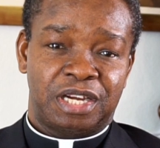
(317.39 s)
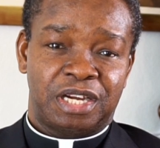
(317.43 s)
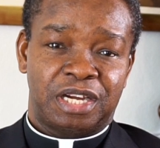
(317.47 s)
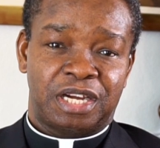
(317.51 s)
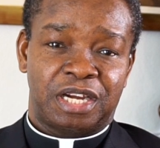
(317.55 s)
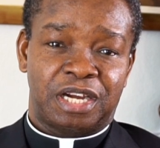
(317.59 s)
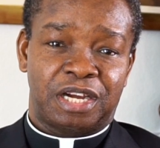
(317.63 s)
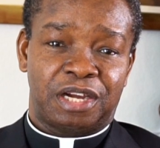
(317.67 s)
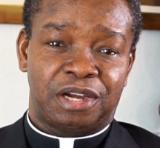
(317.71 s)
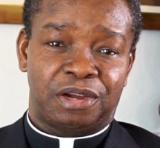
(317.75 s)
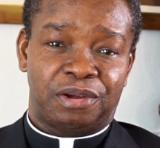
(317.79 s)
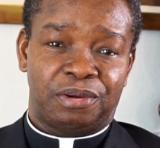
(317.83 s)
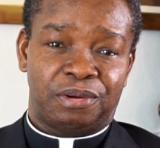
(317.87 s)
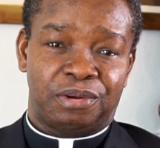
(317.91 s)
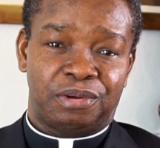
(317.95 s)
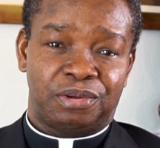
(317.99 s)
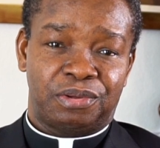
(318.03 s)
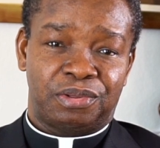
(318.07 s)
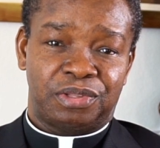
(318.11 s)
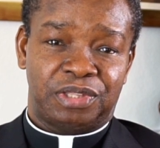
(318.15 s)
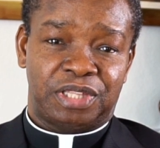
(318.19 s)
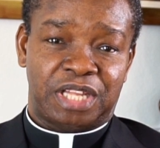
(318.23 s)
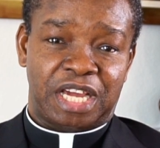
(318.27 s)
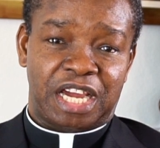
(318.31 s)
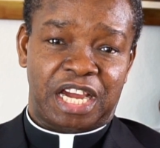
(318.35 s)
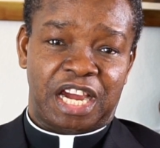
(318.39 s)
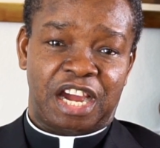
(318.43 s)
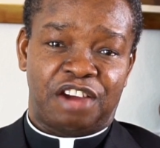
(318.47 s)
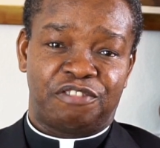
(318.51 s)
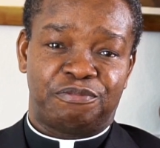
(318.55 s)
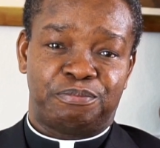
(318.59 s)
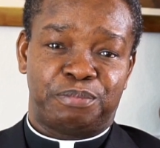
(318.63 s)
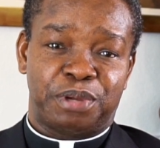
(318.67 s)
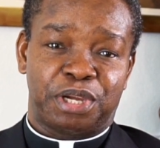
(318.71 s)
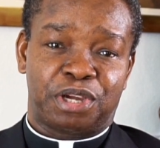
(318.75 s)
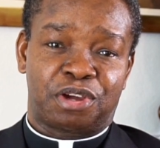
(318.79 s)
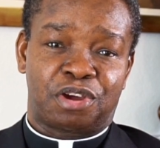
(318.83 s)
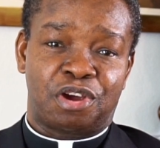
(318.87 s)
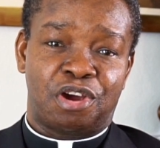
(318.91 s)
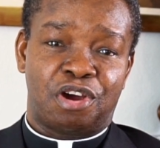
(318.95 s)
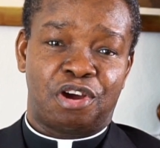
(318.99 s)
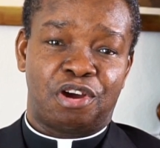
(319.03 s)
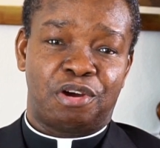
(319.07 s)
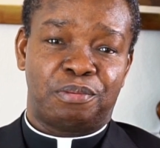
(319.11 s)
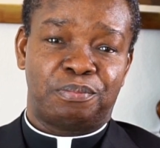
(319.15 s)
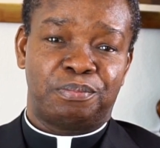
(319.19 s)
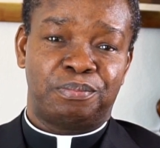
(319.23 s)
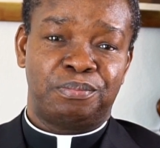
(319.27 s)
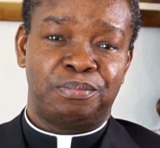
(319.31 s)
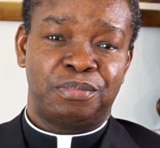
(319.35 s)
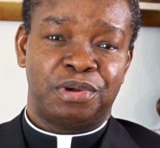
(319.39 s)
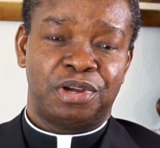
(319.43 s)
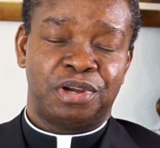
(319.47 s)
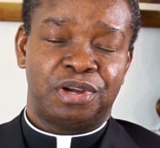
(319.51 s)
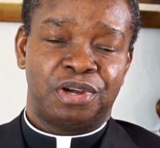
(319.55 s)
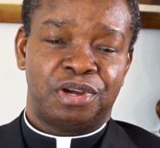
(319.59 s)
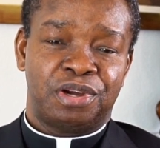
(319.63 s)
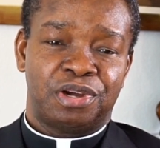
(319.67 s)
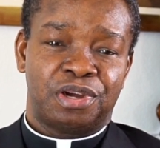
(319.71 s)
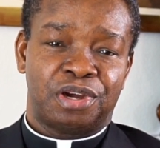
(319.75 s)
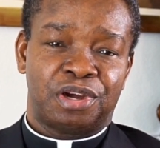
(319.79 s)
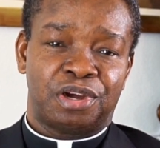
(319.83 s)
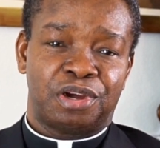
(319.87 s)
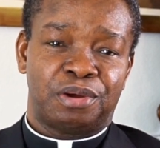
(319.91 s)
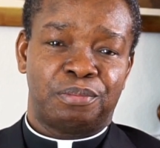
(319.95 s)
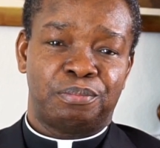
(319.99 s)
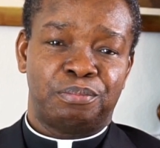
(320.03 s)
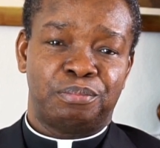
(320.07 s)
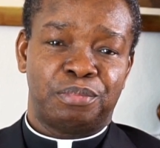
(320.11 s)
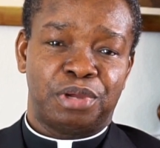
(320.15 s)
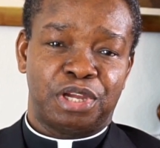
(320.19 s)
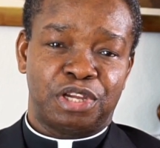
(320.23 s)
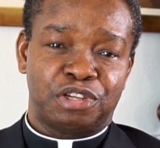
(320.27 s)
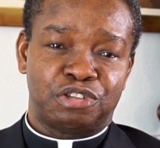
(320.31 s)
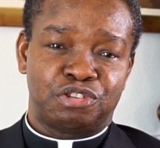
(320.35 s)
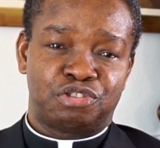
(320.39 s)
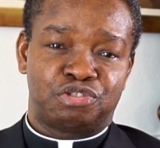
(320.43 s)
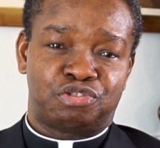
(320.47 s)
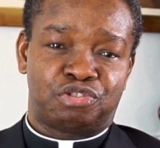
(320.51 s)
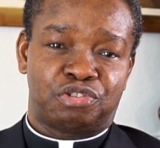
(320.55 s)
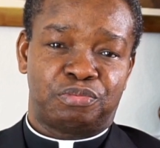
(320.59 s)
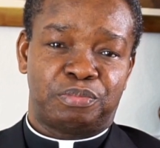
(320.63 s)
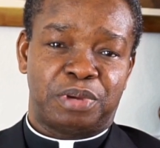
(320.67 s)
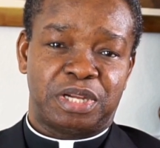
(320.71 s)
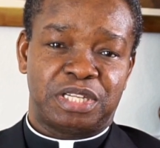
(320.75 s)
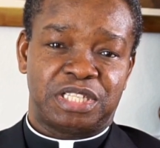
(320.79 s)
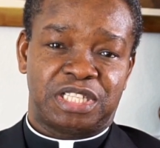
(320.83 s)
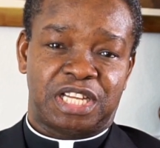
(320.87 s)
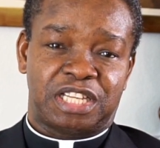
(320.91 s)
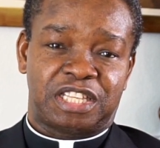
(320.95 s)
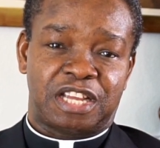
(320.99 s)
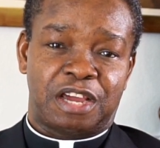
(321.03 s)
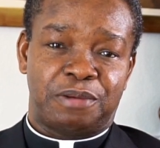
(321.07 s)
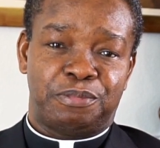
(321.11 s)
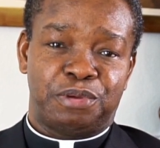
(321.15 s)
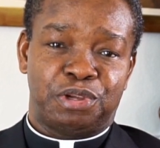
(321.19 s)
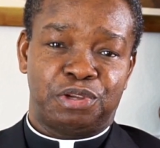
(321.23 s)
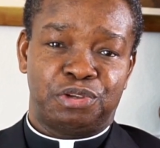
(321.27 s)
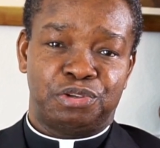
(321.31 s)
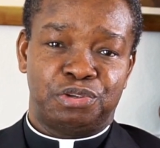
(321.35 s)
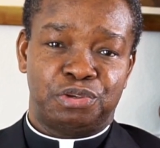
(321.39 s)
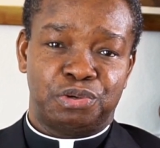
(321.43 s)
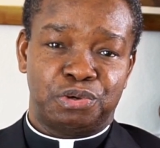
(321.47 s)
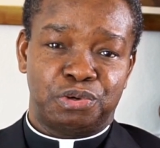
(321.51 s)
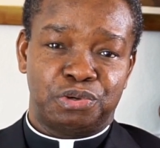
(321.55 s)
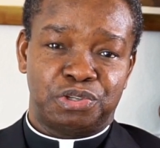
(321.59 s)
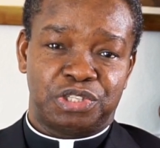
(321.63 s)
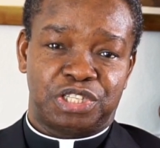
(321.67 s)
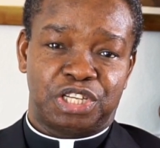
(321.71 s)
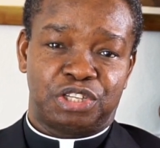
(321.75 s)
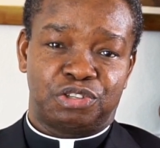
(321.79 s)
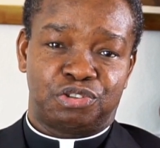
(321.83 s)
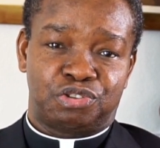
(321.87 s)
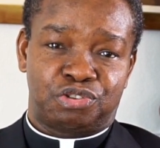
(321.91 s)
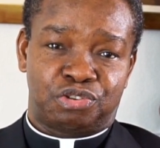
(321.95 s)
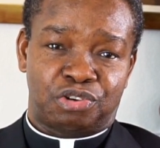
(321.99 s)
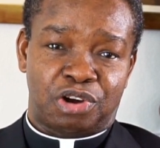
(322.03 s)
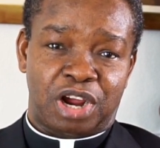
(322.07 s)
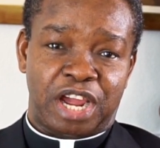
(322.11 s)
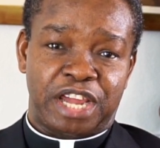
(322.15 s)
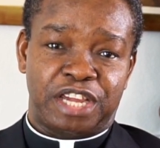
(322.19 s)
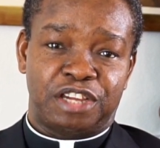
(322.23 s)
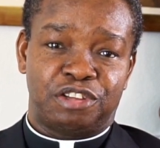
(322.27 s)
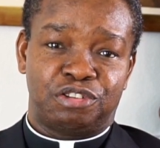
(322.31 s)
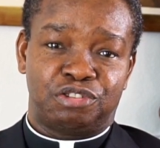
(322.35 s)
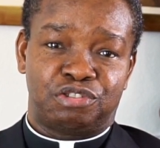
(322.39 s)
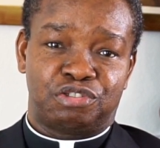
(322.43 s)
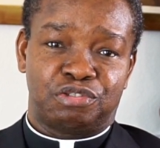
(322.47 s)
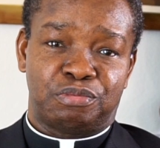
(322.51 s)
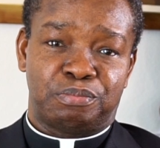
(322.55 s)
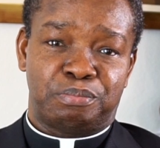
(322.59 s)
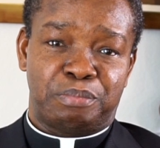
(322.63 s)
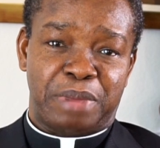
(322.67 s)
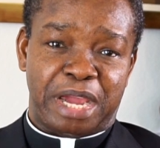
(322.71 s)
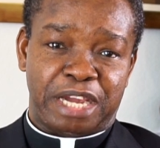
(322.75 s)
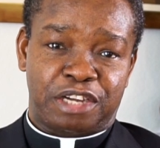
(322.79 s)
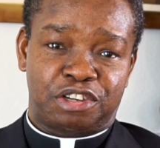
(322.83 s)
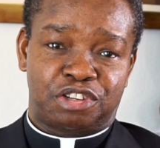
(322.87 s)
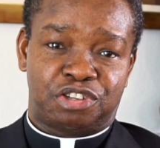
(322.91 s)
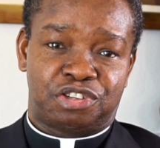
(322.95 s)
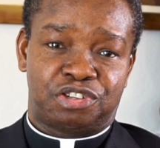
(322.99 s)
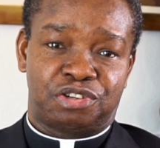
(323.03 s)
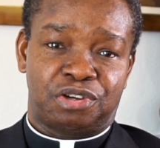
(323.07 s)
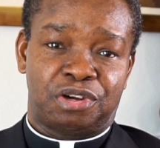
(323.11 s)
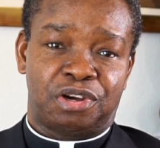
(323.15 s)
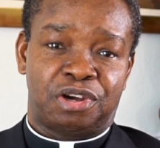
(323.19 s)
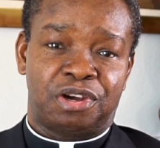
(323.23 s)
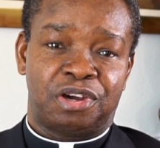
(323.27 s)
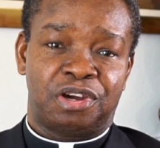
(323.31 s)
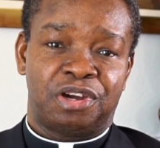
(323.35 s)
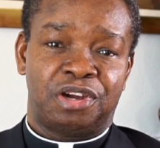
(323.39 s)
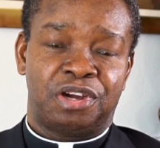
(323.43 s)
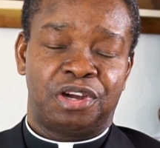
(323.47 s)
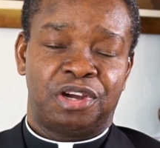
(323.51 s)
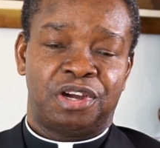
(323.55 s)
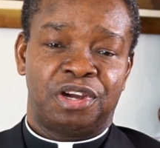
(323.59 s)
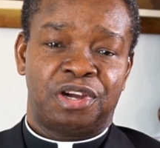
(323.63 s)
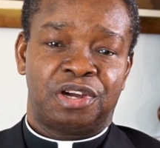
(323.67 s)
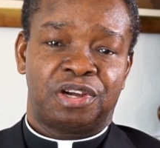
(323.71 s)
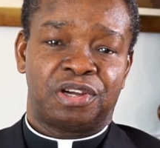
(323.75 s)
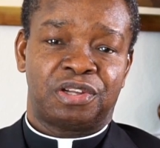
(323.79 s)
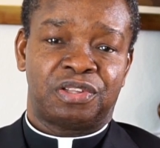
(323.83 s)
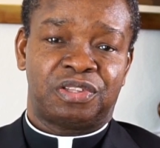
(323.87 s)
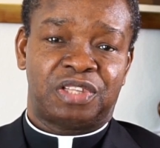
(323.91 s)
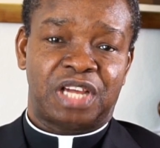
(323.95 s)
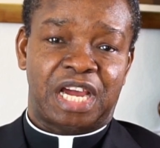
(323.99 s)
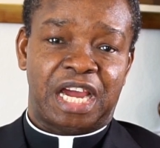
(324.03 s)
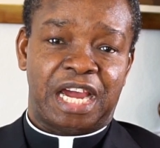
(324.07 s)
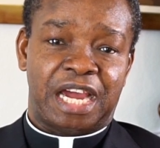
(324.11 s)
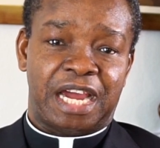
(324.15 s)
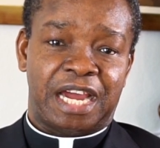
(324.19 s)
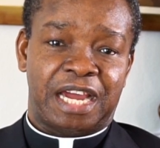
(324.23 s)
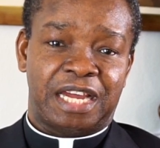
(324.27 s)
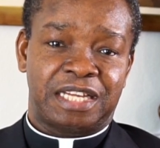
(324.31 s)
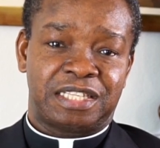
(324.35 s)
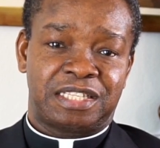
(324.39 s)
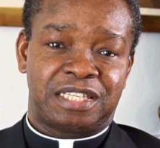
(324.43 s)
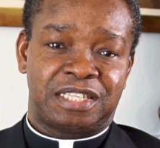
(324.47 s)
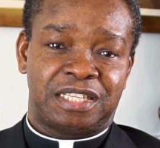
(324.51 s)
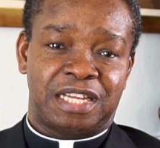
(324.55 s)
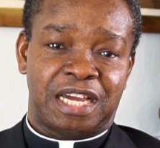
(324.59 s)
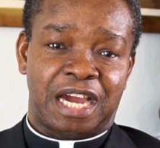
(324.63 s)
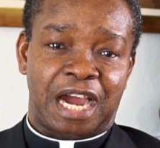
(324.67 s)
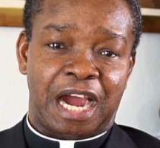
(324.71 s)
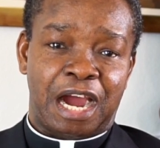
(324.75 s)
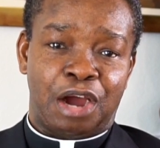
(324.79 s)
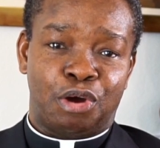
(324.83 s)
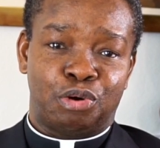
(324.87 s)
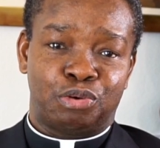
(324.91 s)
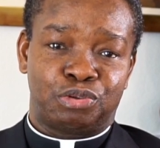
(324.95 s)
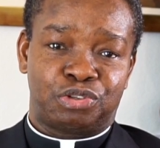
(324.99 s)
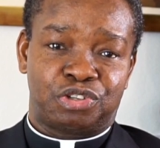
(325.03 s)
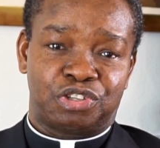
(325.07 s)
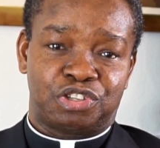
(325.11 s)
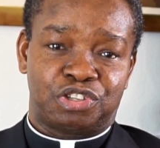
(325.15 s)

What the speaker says: They have become instruments that have been used in trying to make sure that the outer